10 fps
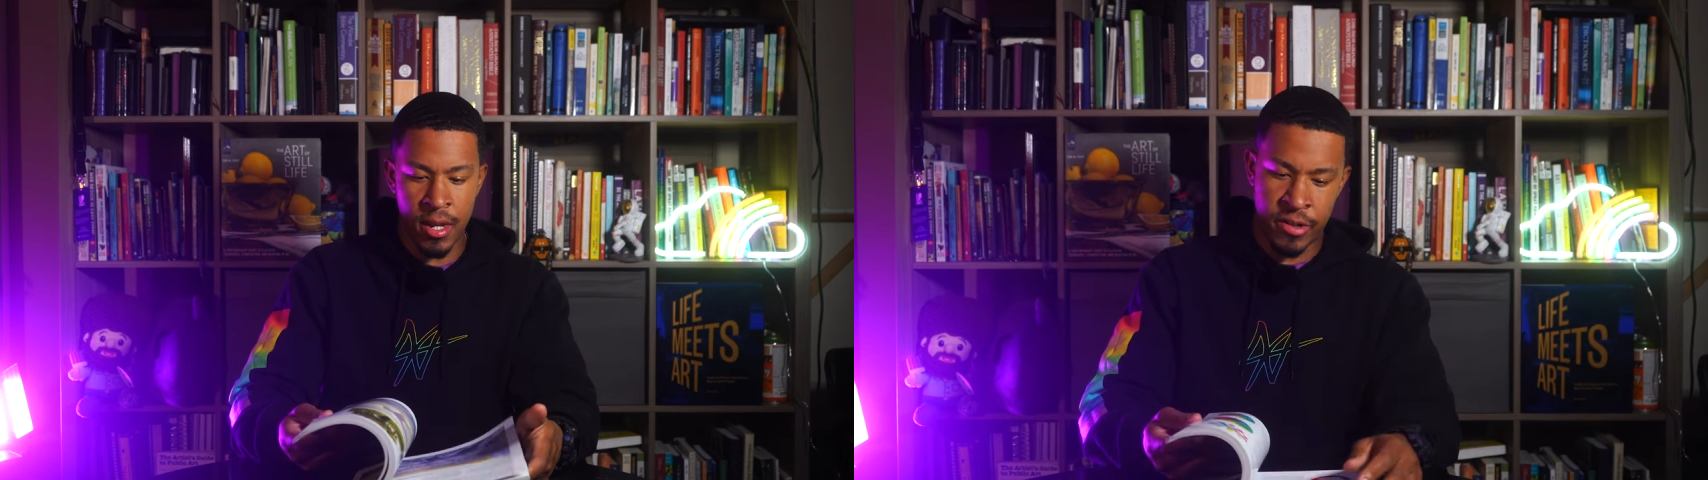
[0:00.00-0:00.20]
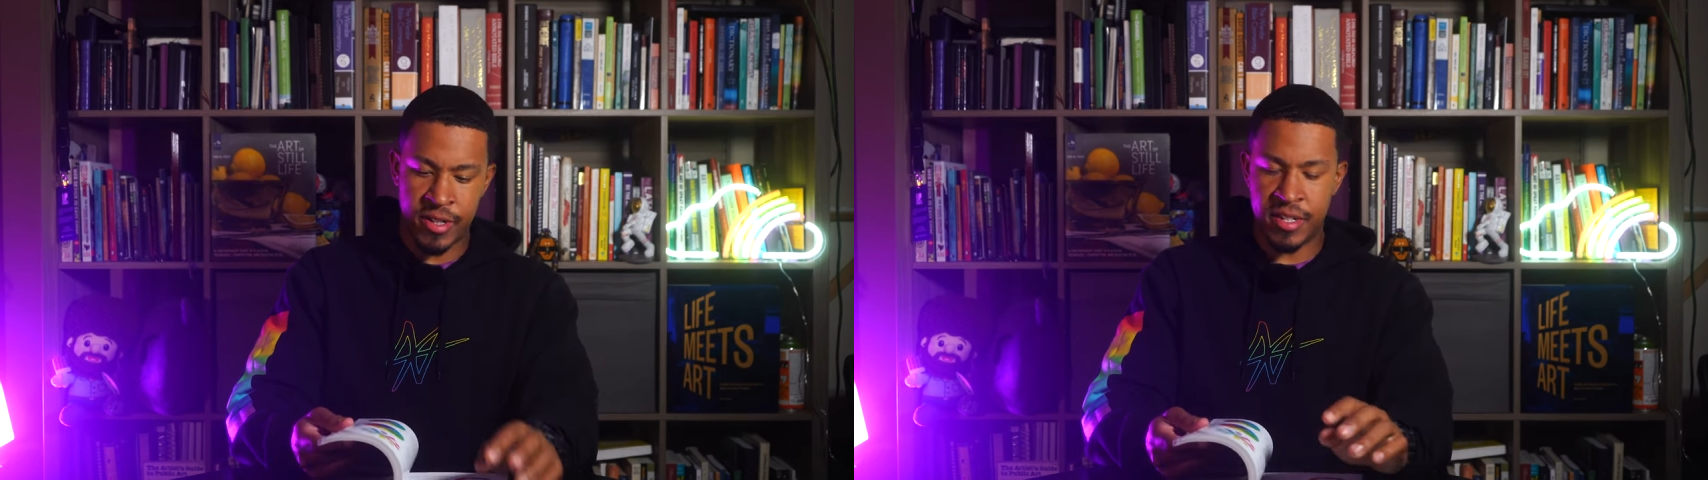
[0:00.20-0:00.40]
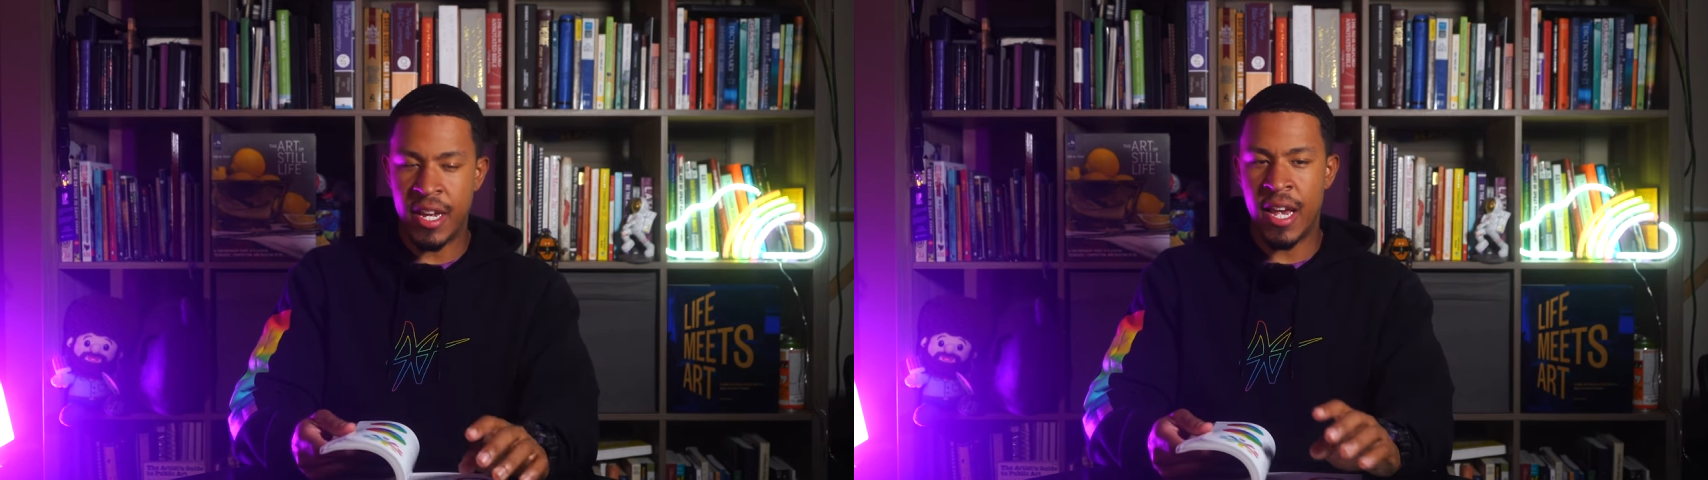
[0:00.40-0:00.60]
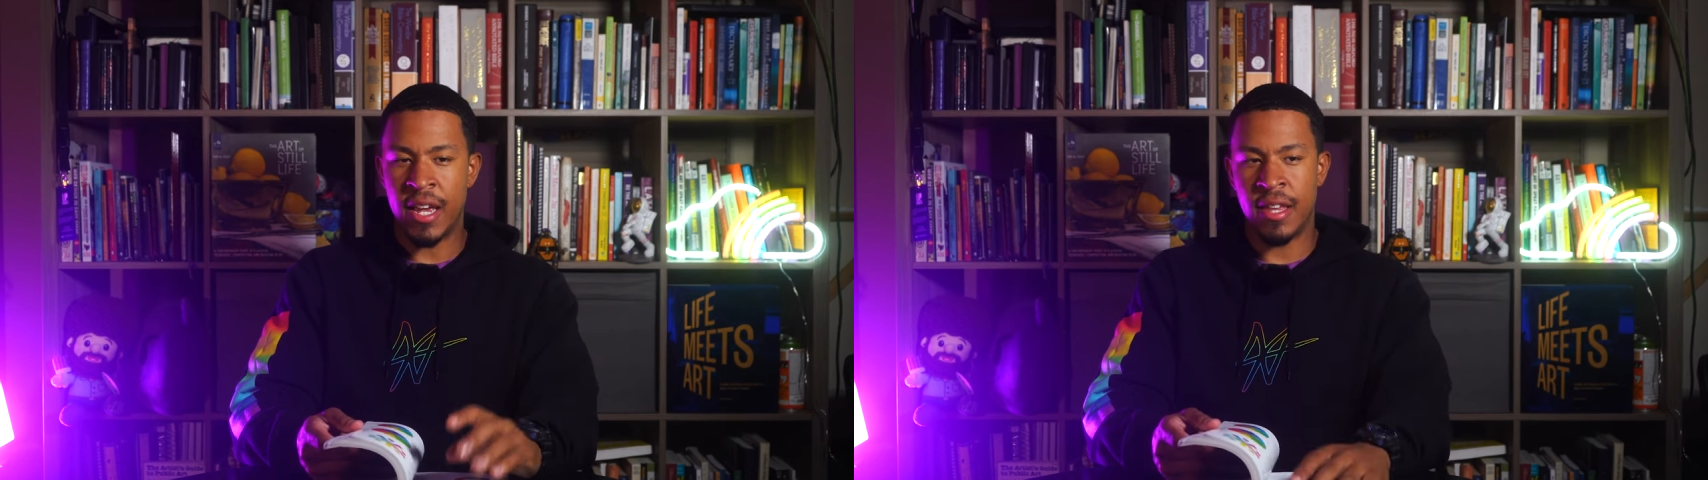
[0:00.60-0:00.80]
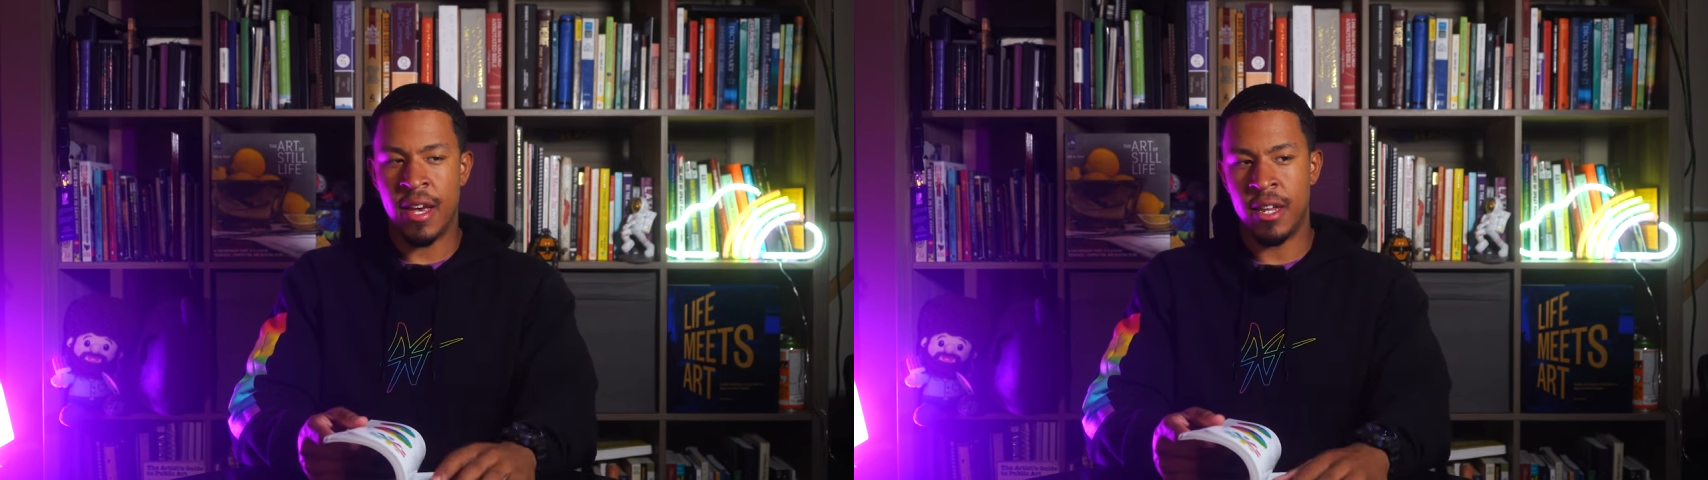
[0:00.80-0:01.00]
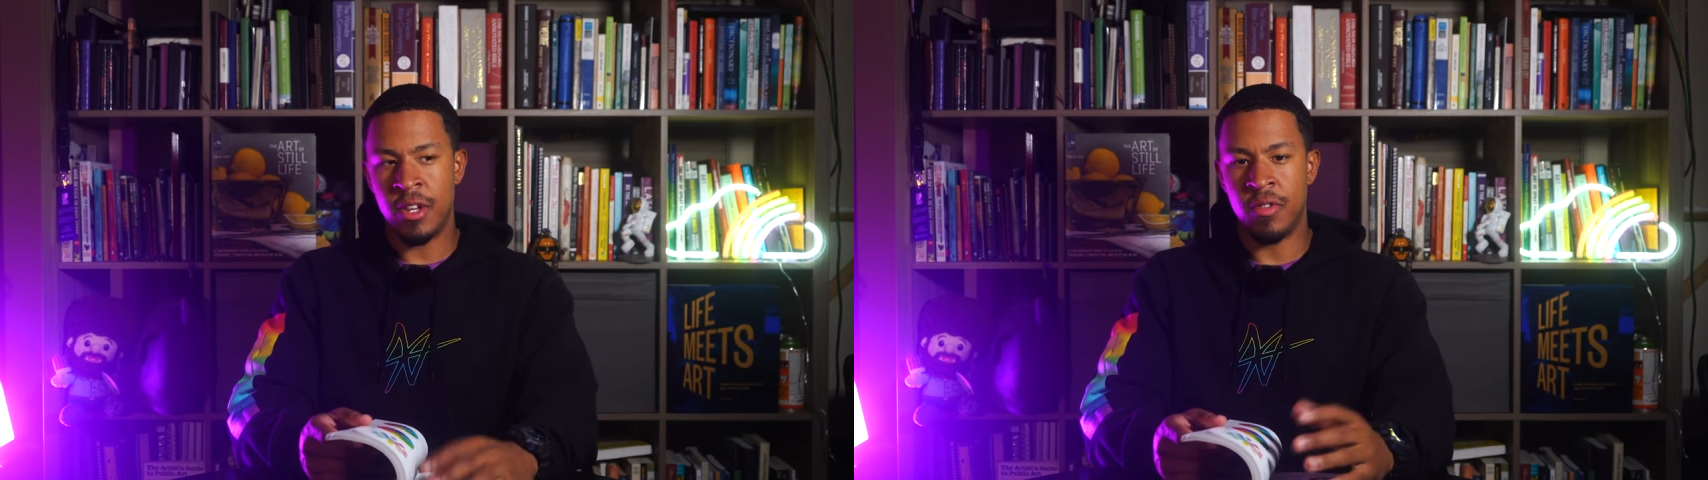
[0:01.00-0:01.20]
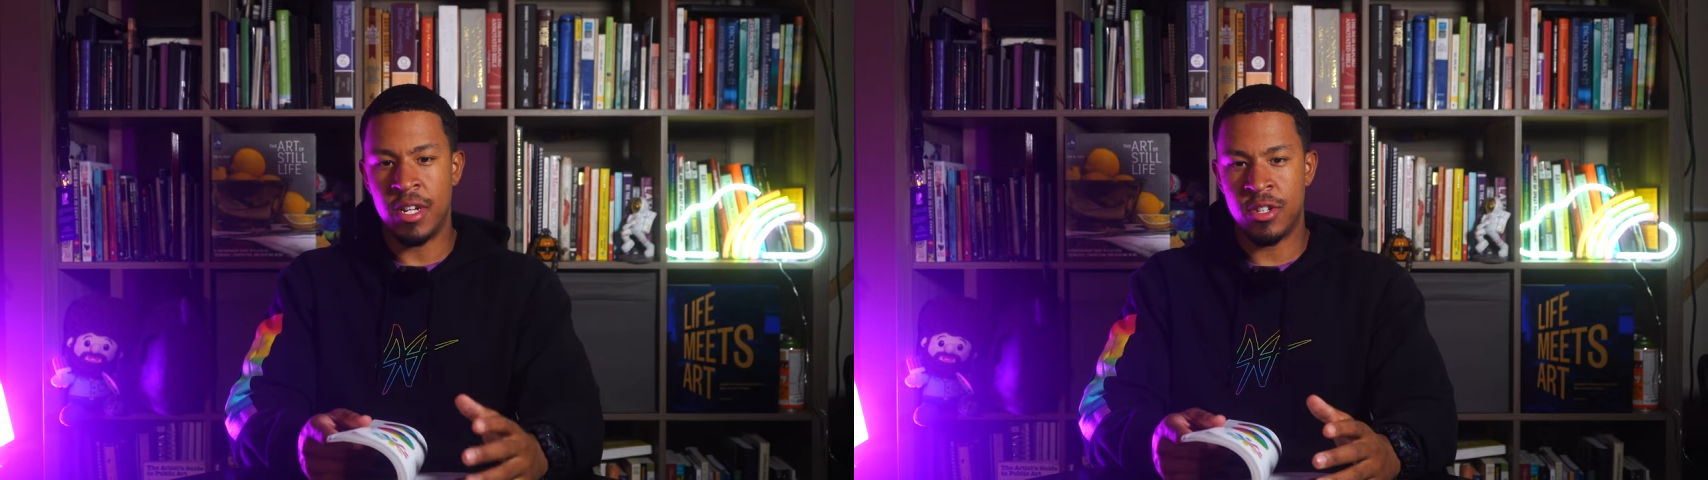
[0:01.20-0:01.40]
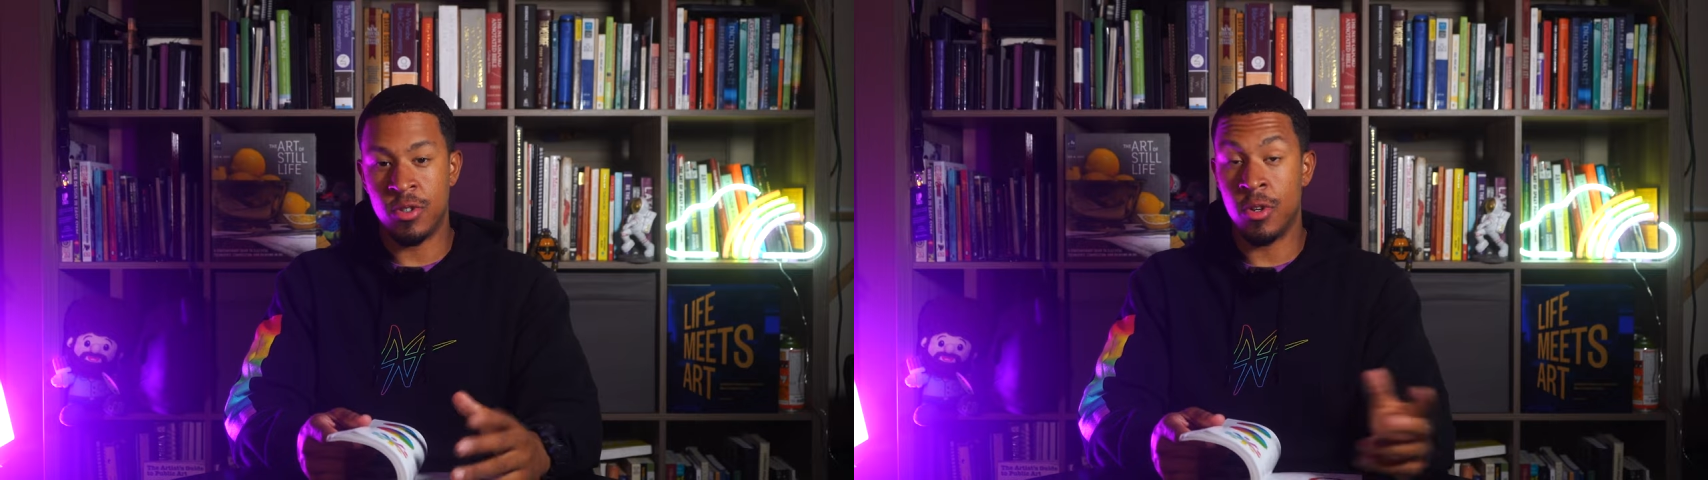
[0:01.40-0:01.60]
There's a saying that you
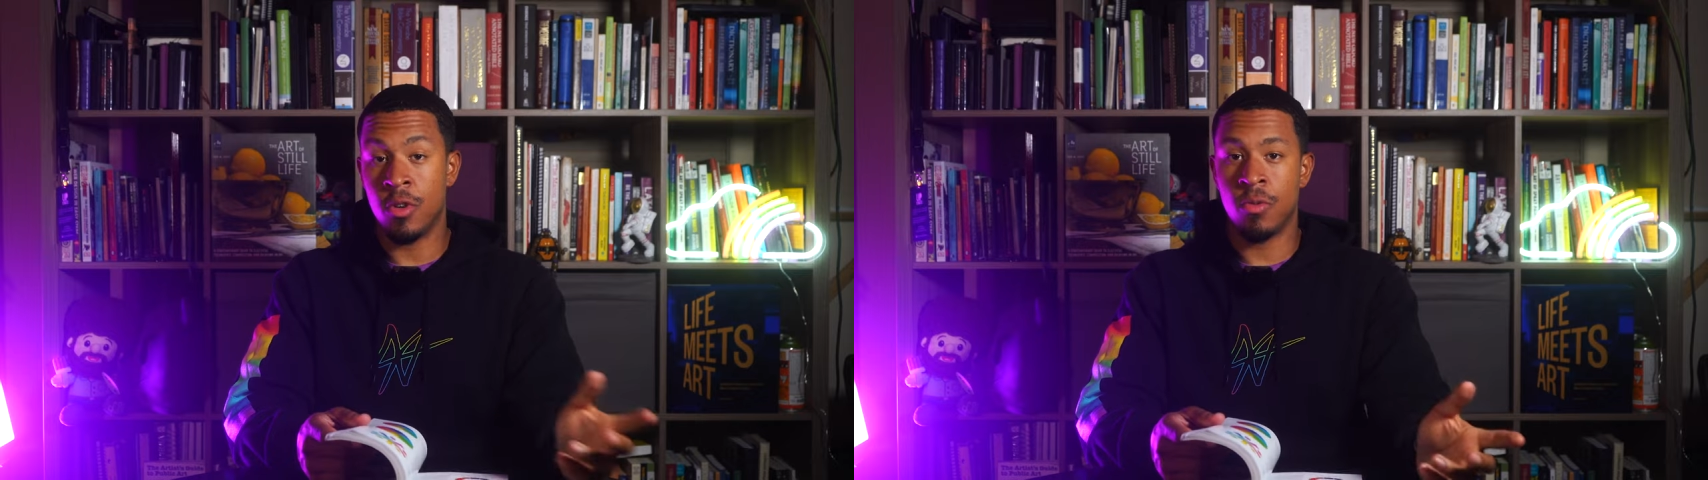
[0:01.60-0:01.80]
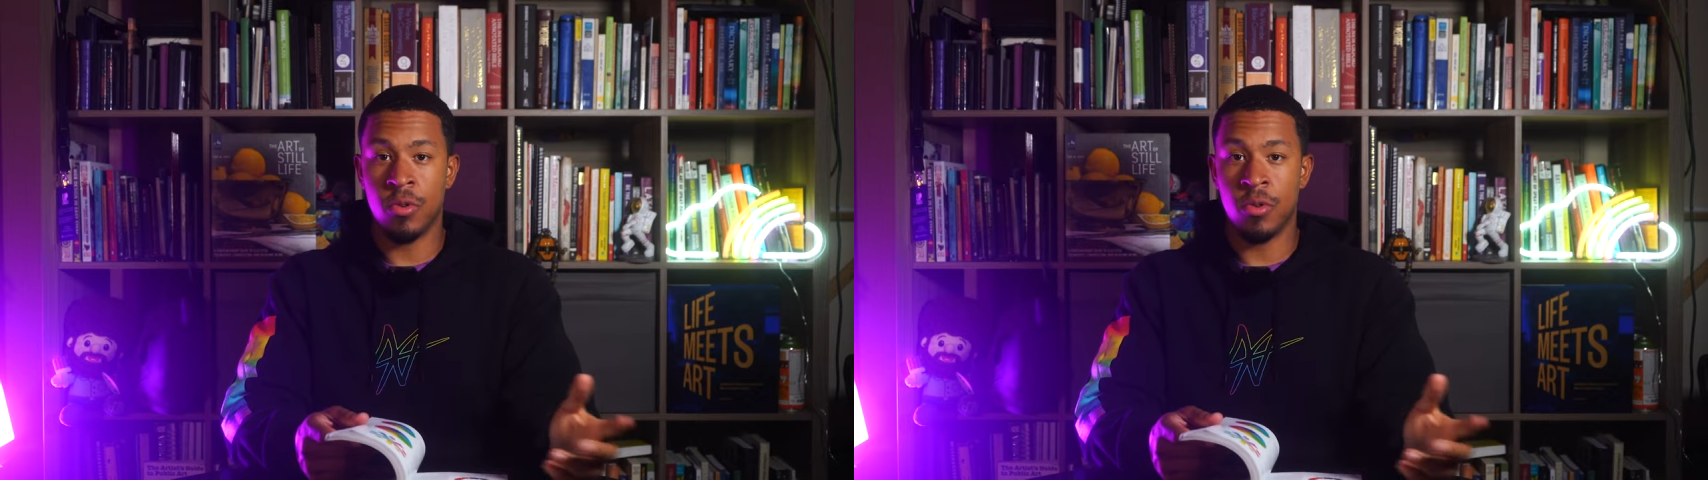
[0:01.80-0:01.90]
need to know the